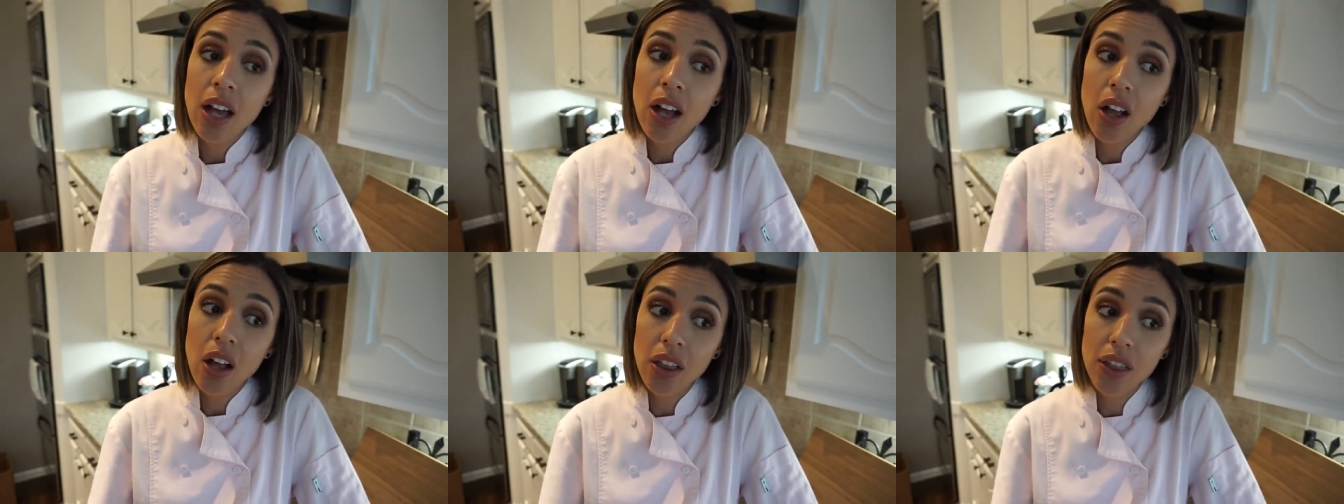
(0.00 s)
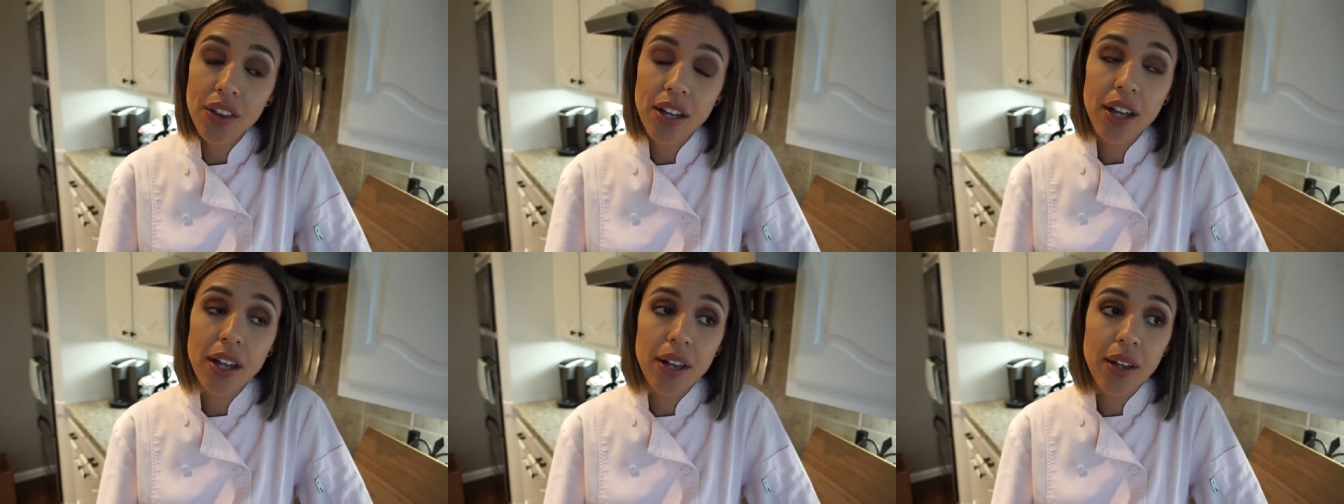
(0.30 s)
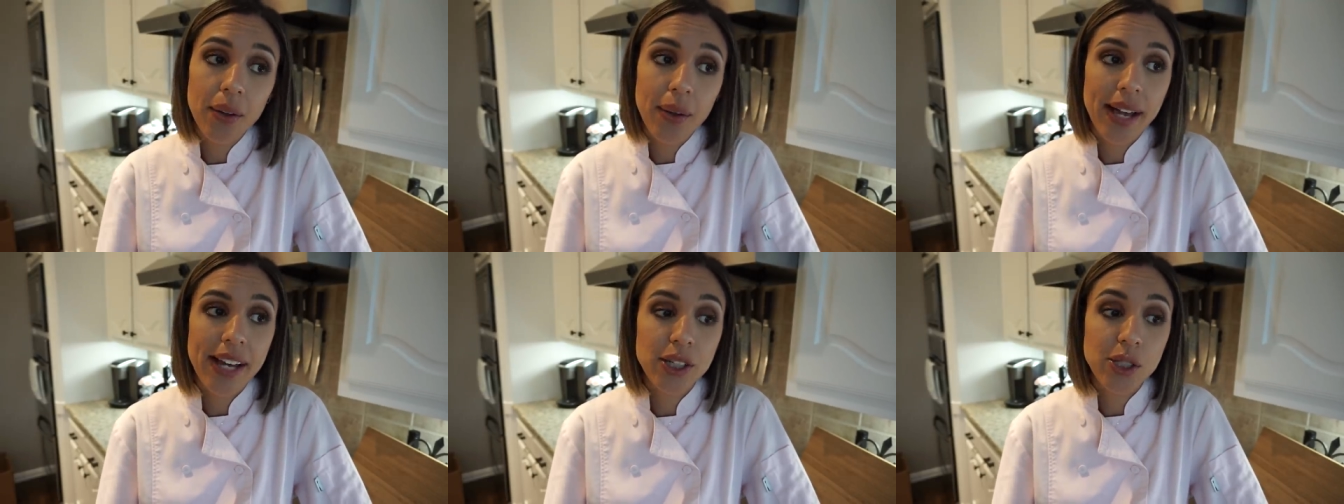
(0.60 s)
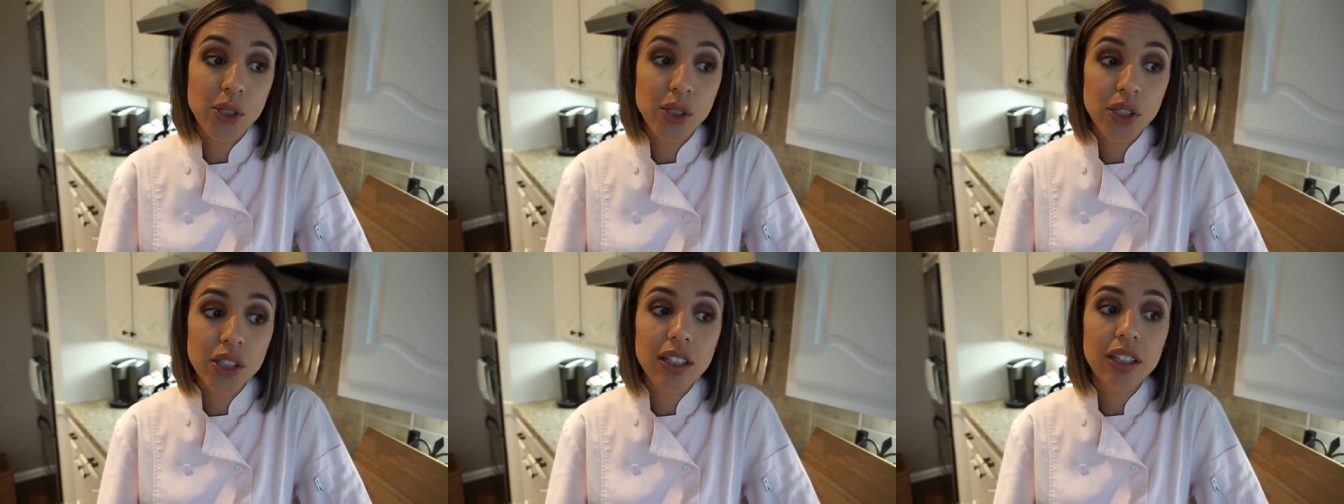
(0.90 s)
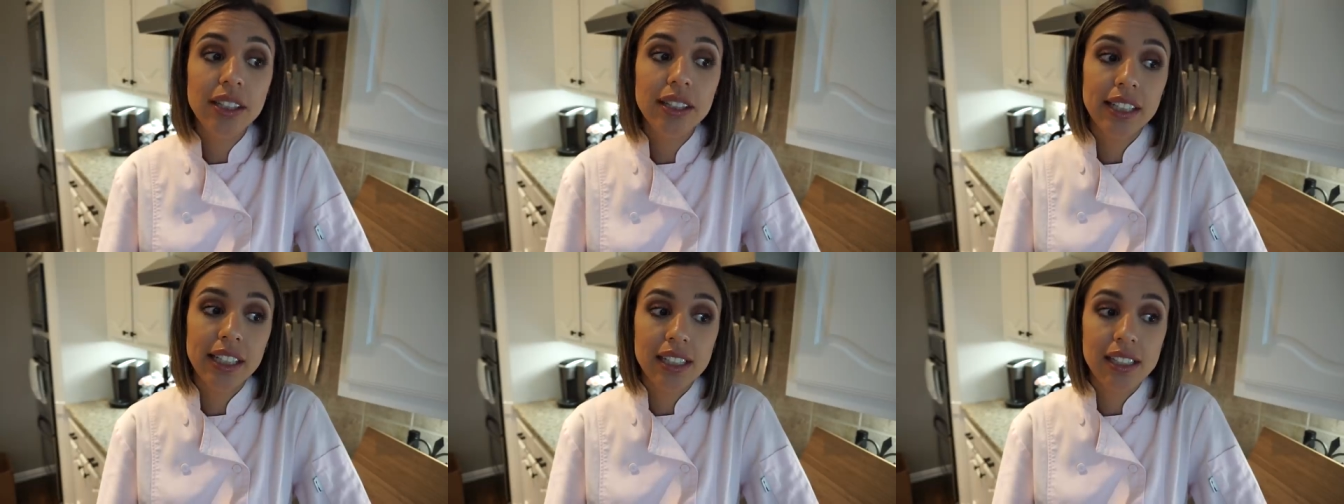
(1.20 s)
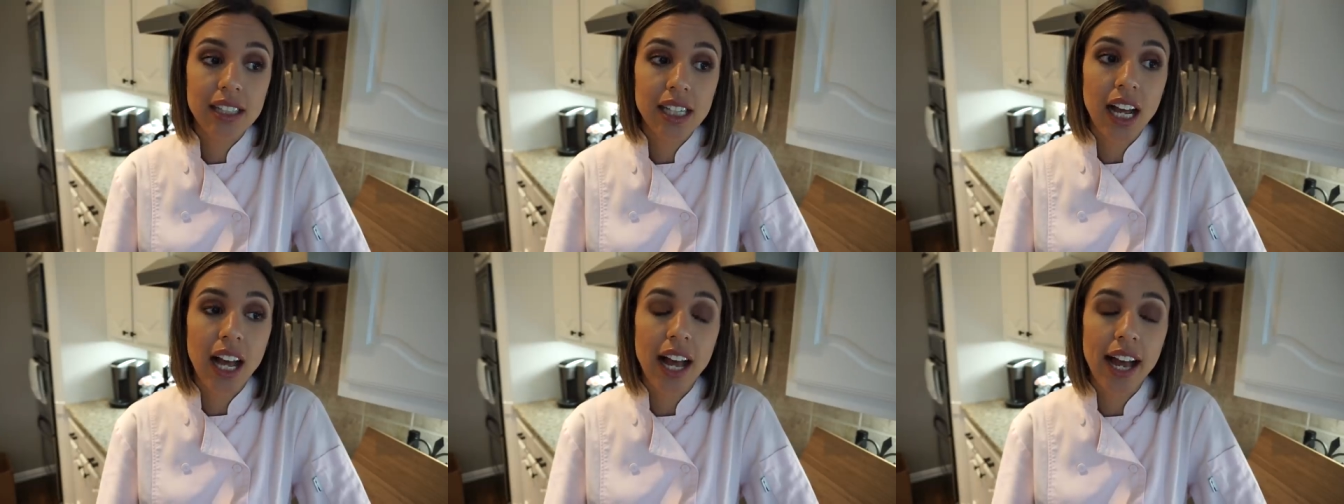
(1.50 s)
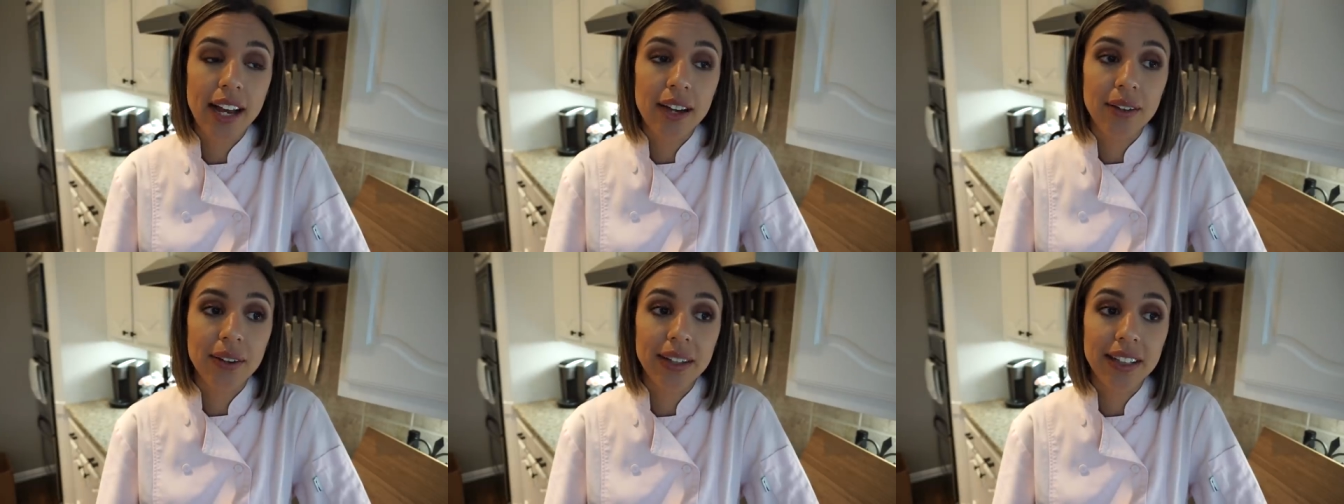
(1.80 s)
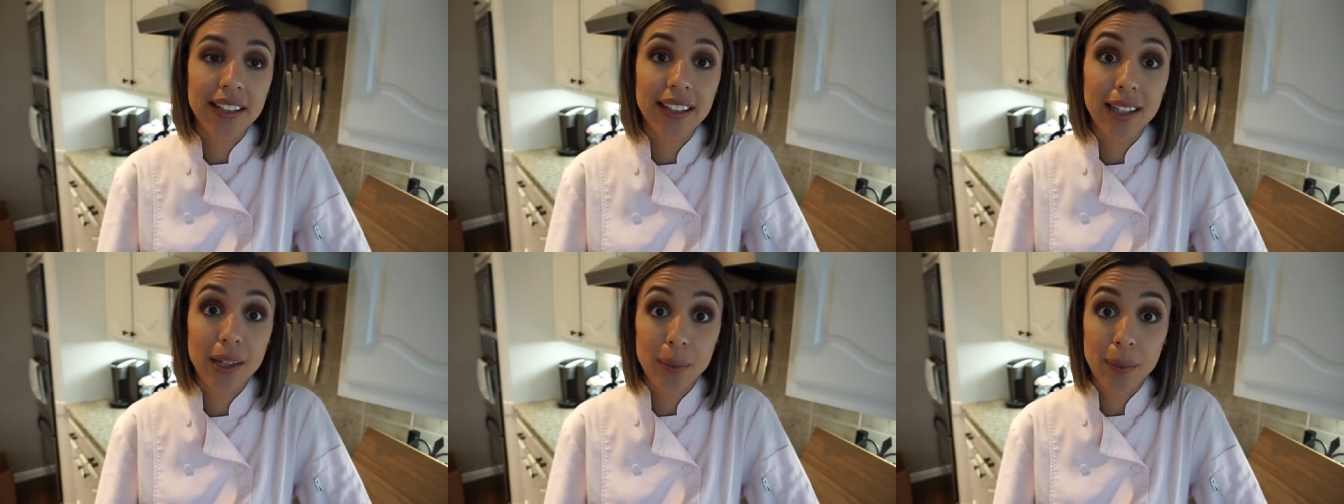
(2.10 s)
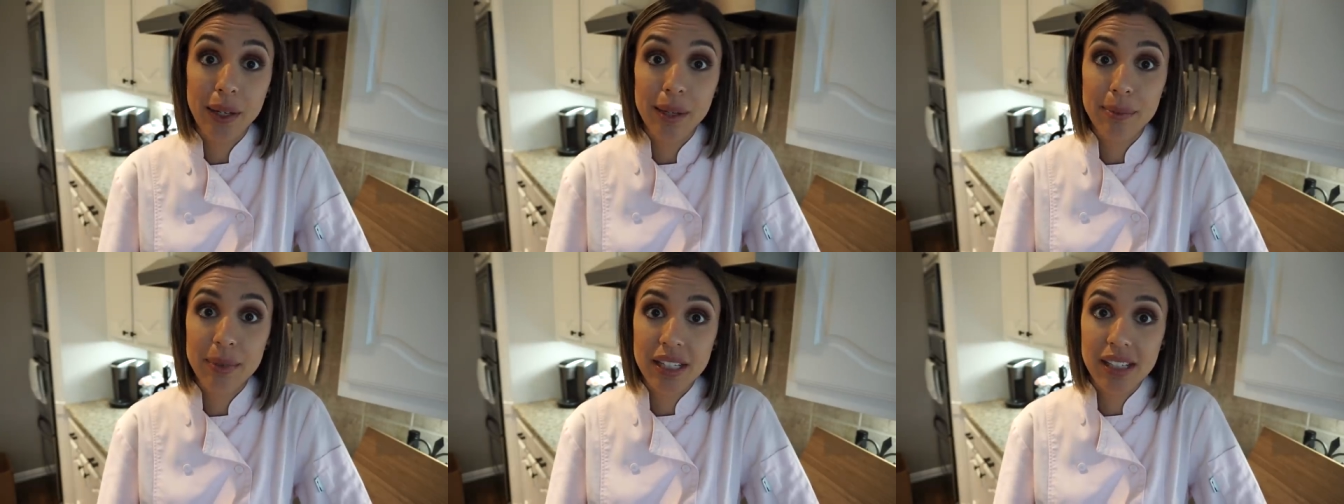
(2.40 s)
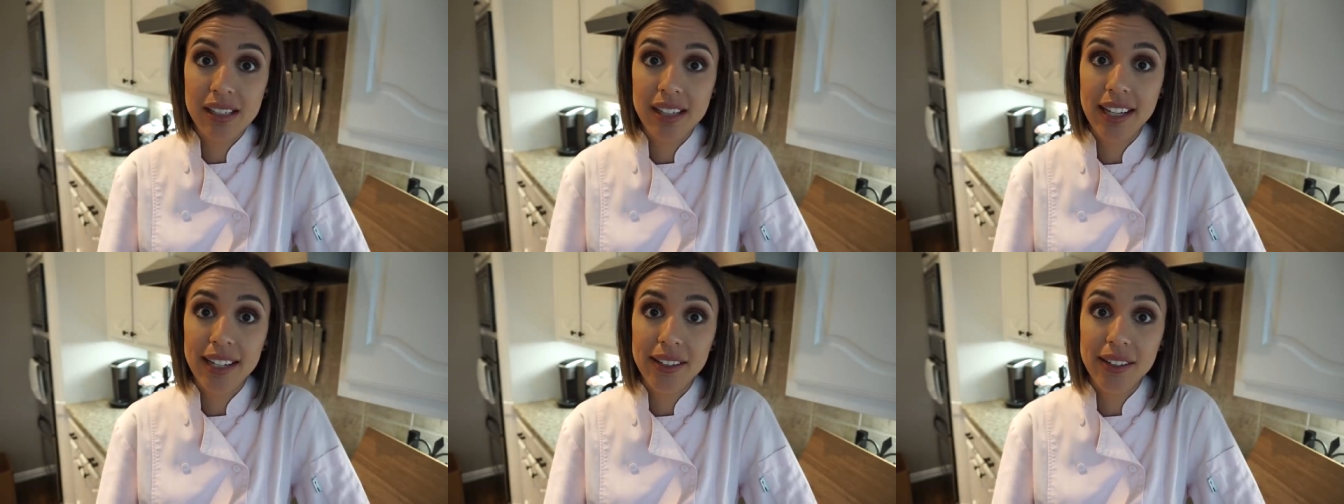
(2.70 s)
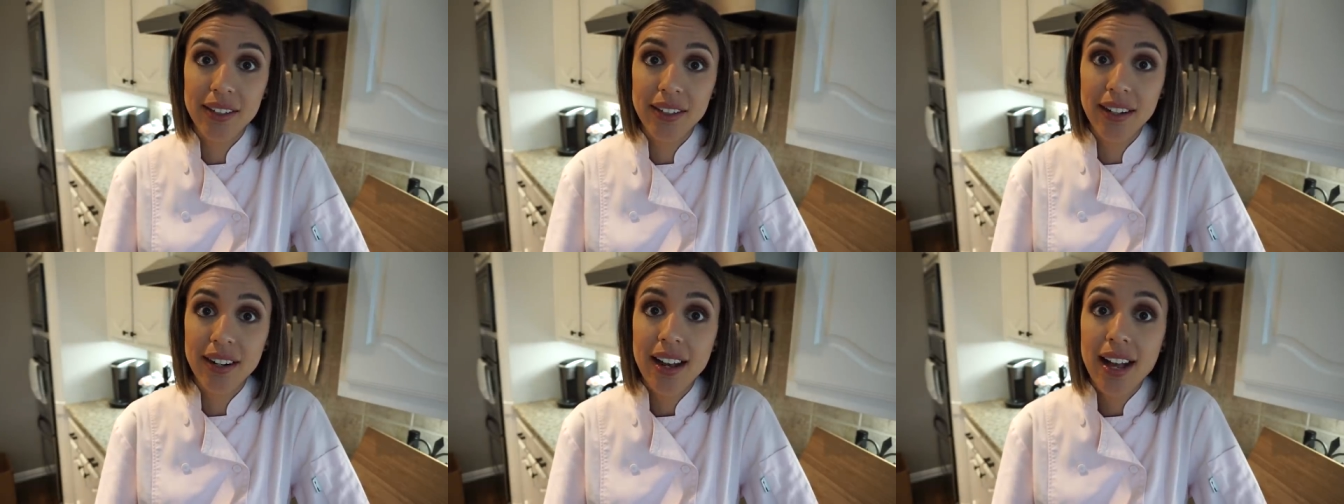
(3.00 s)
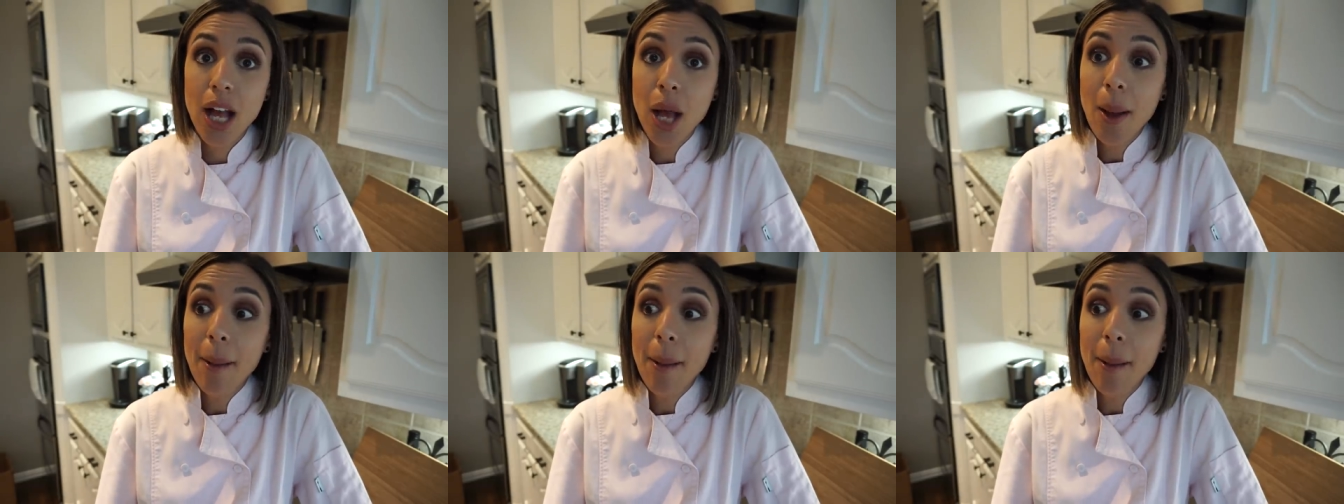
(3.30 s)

Although I should look into hiring like a web designer